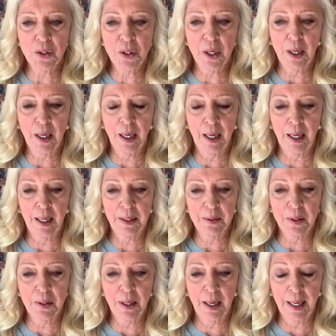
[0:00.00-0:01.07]
I
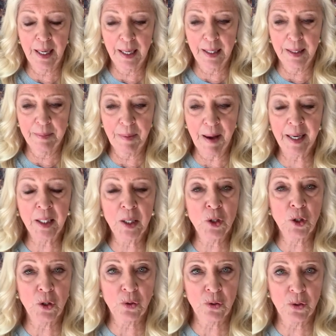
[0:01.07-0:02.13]
had back
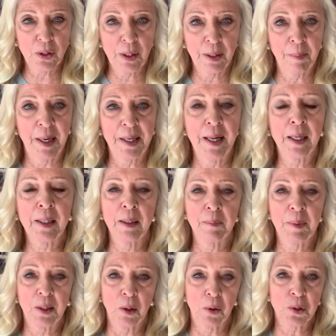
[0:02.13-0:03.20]
issues in my neck and
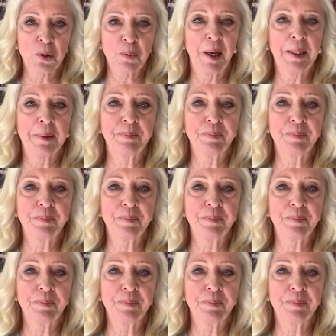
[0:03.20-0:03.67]
my lower spine.